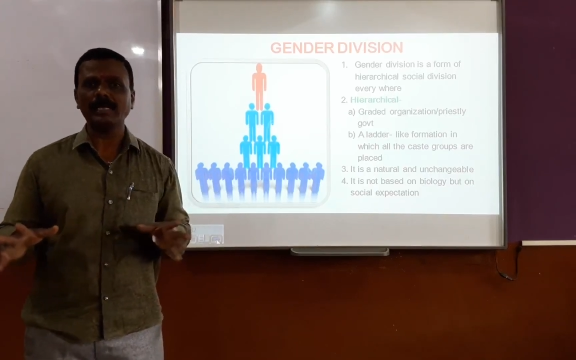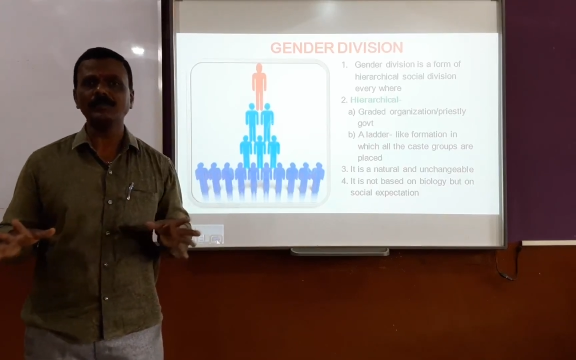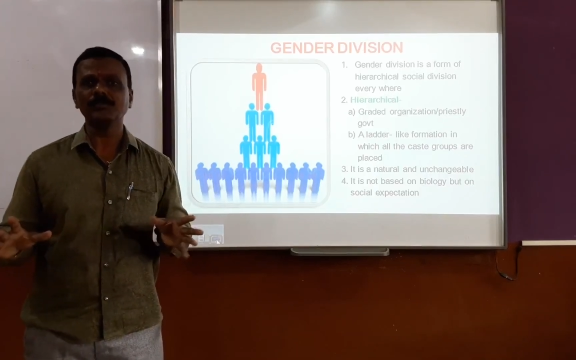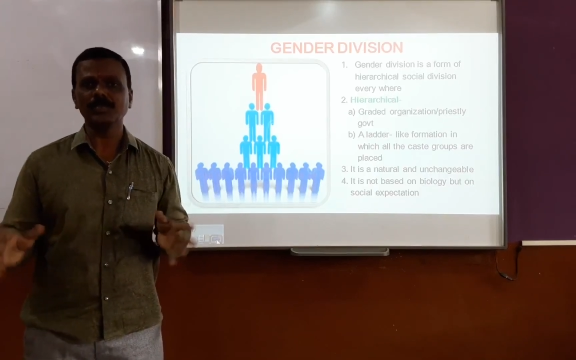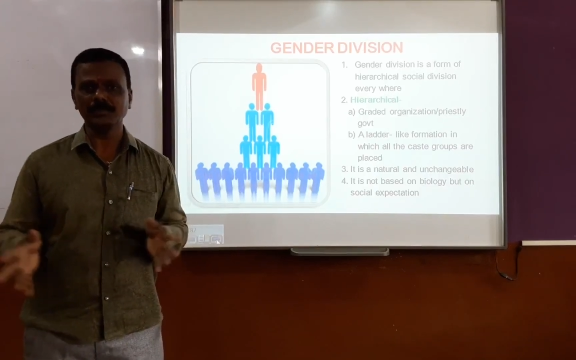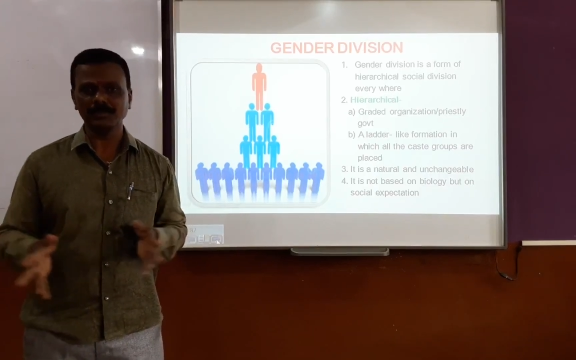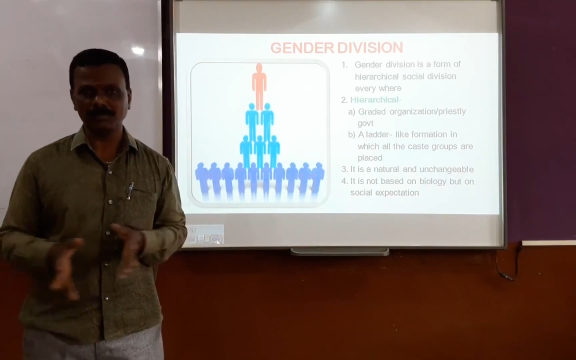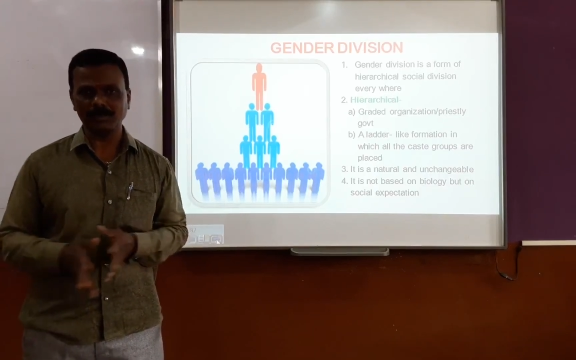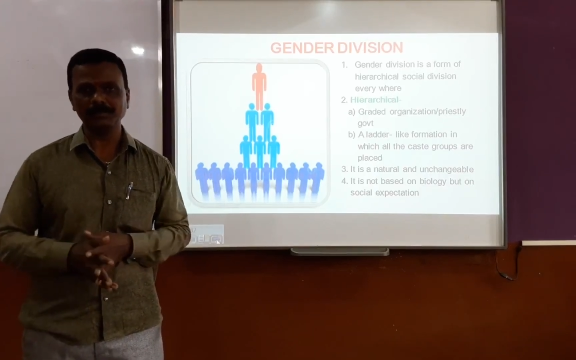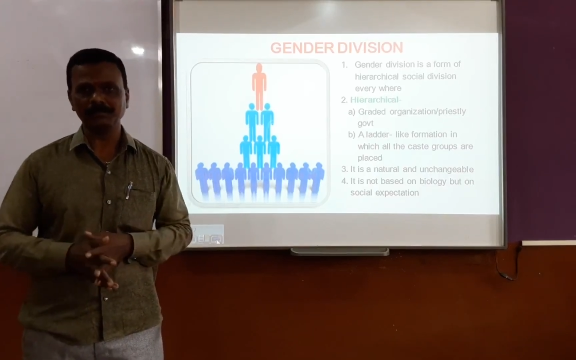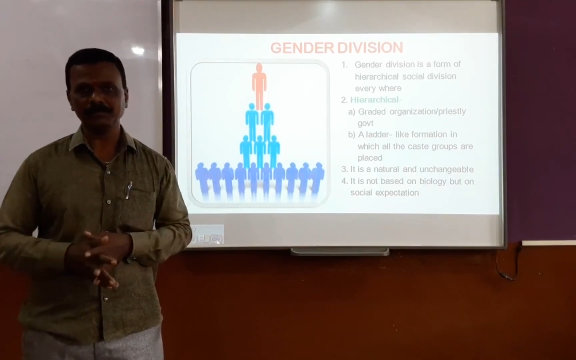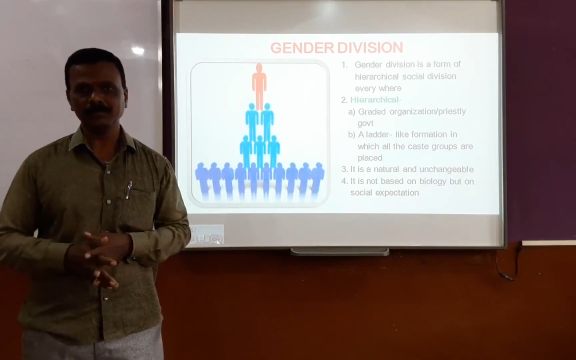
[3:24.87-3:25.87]
unchangeable.
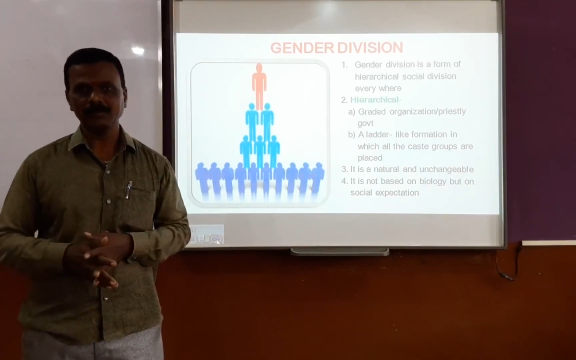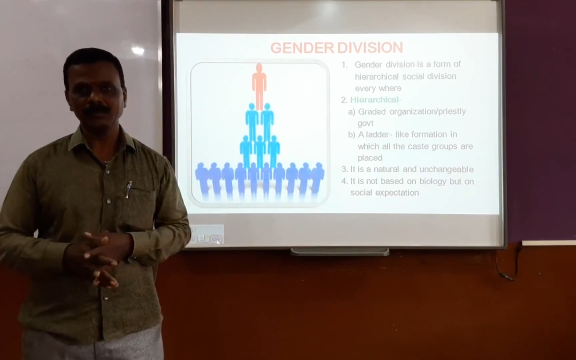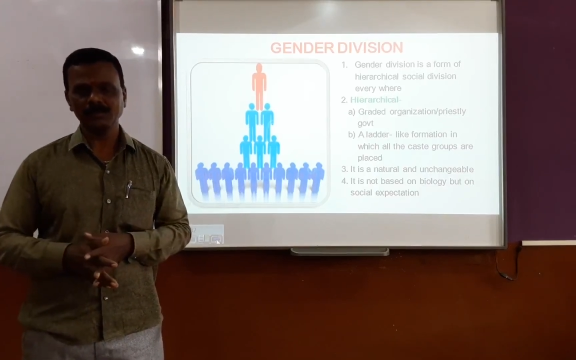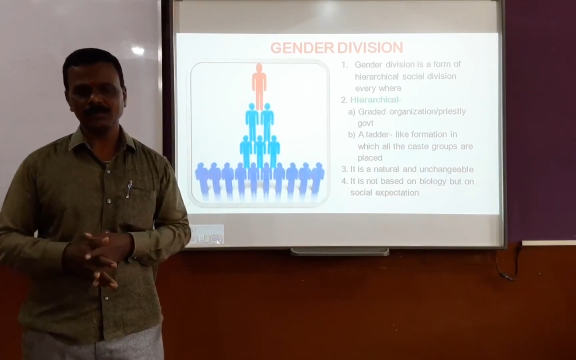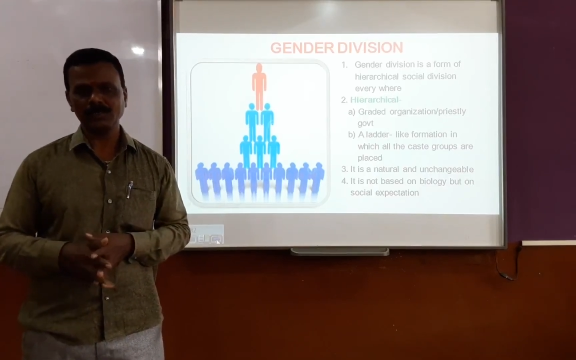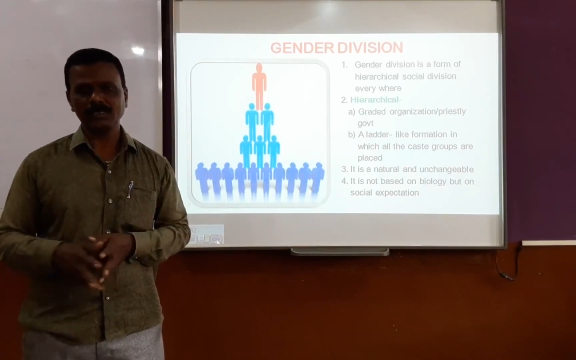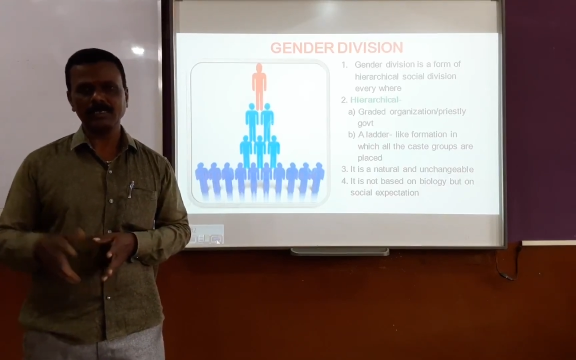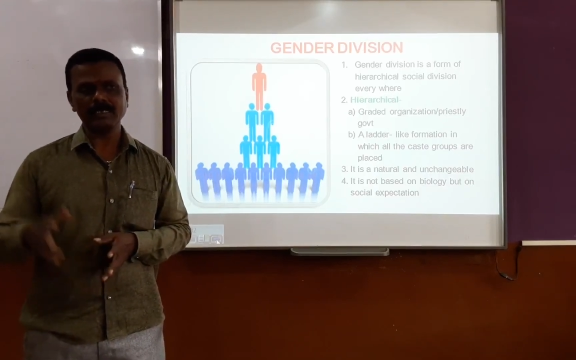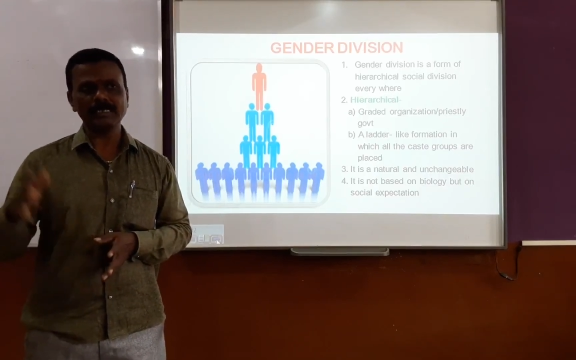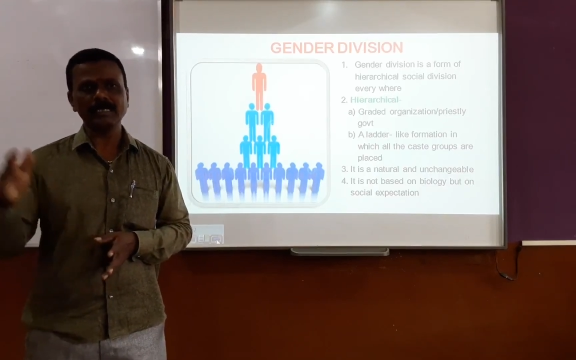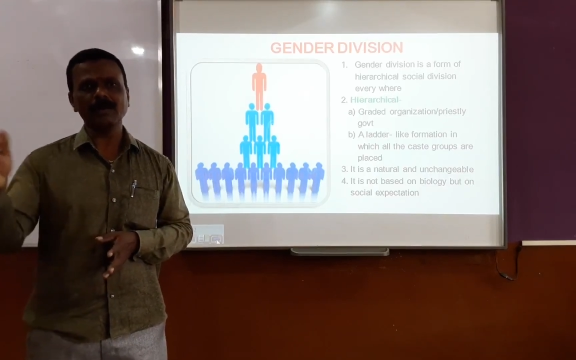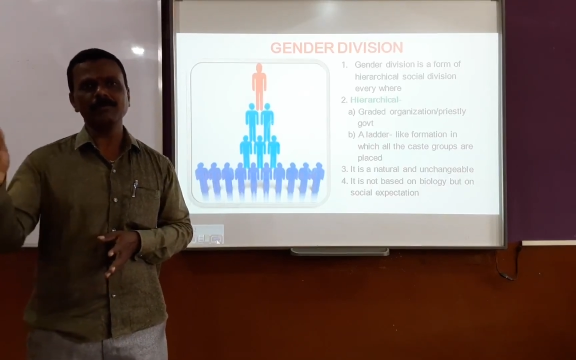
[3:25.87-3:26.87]
So
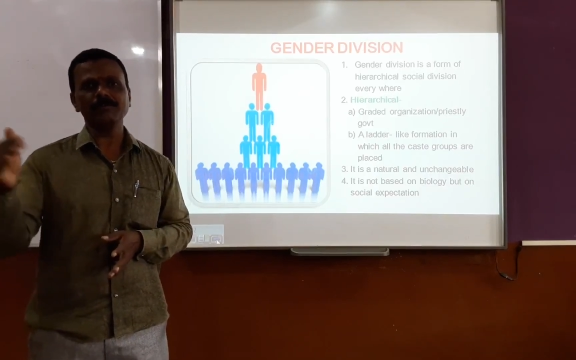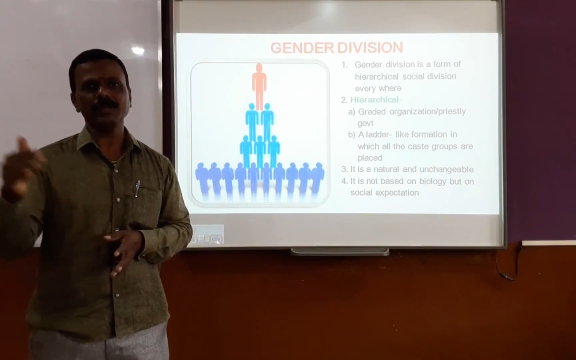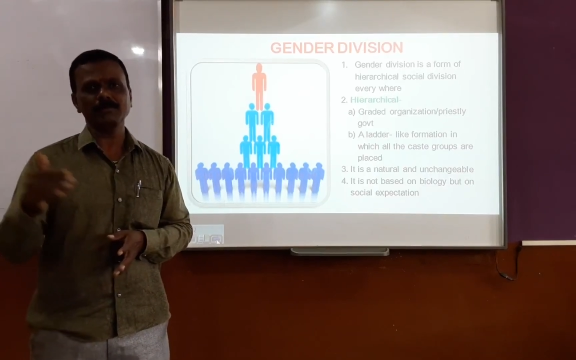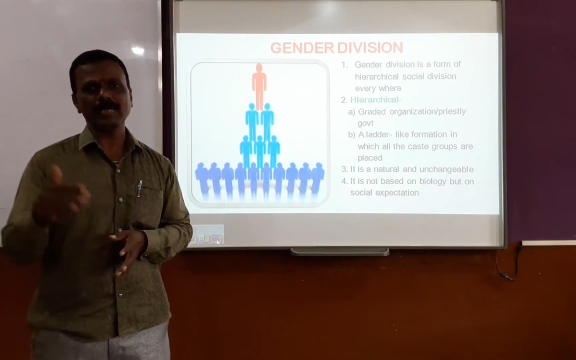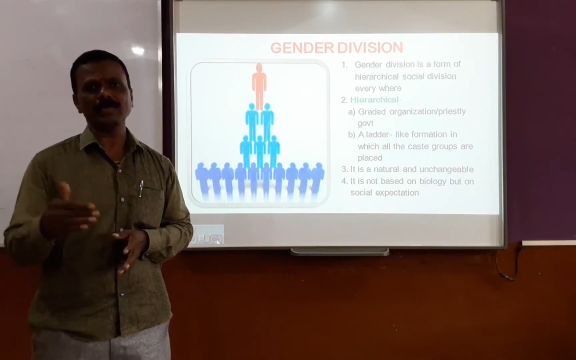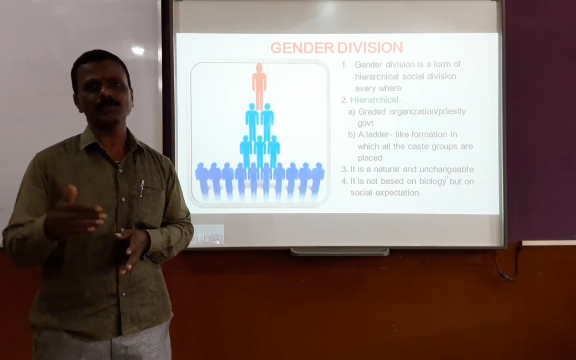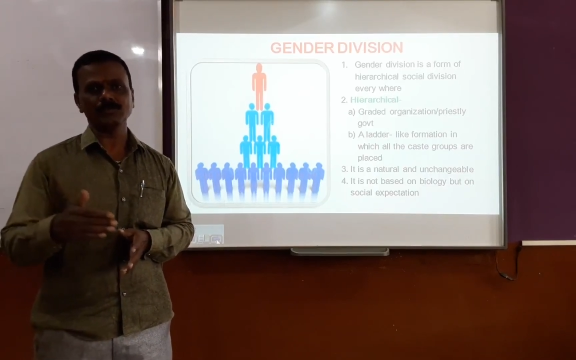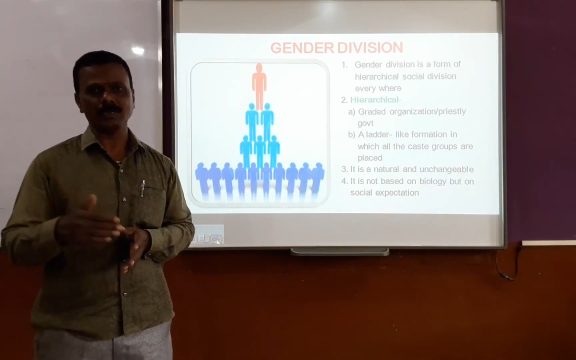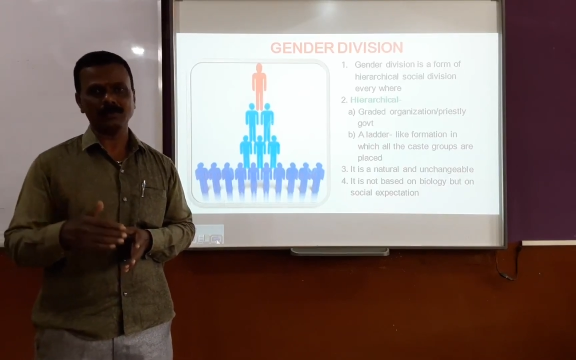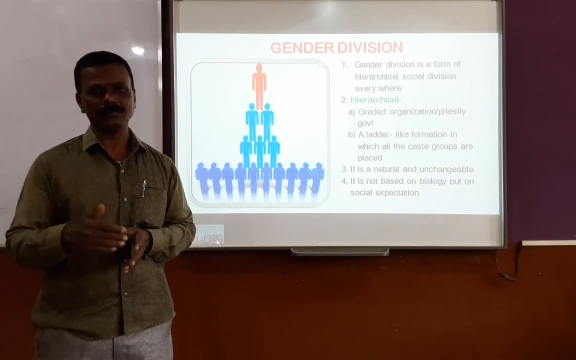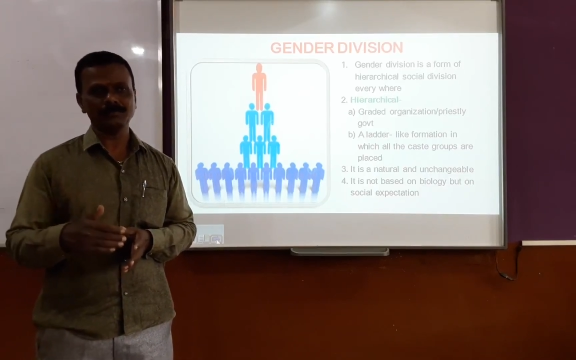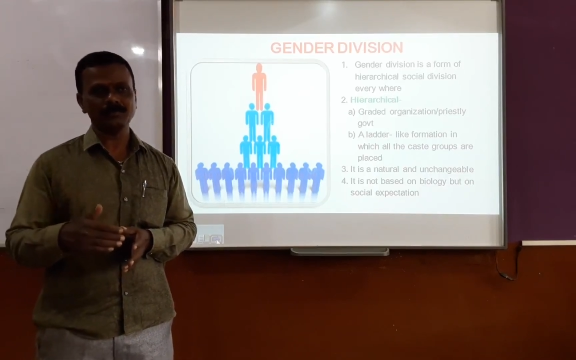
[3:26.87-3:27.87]
it comes from natural